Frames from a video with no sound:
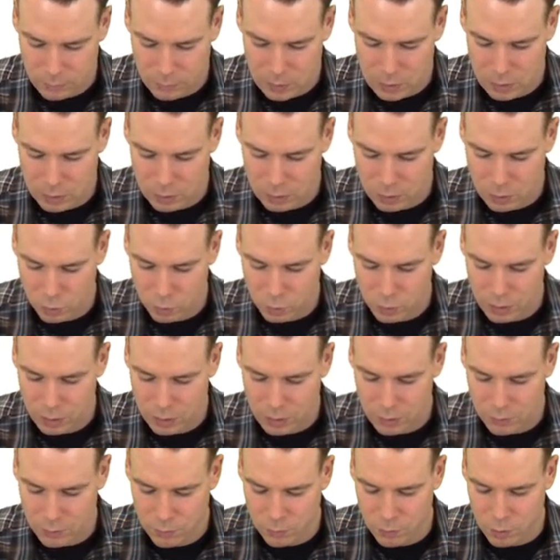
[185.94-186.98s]
This is a
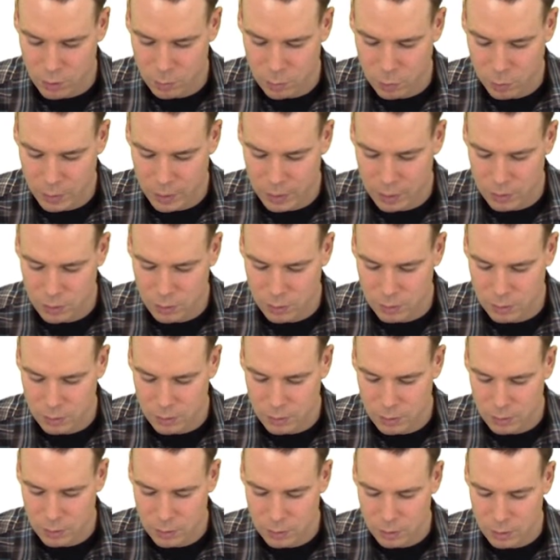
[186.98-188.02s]
really informal way to do it,
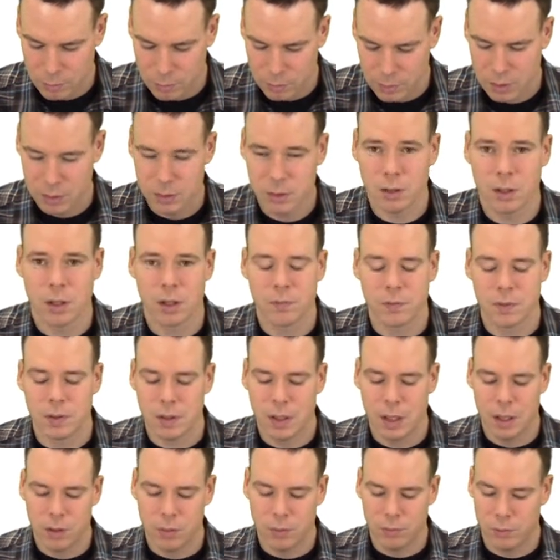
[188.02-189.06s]
but it's often
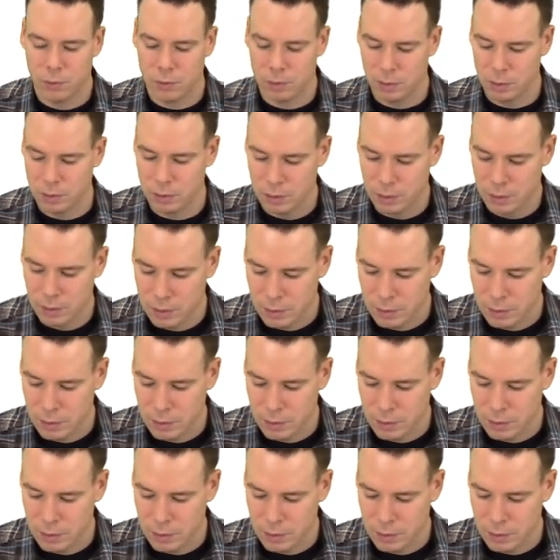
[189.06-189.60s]
helpful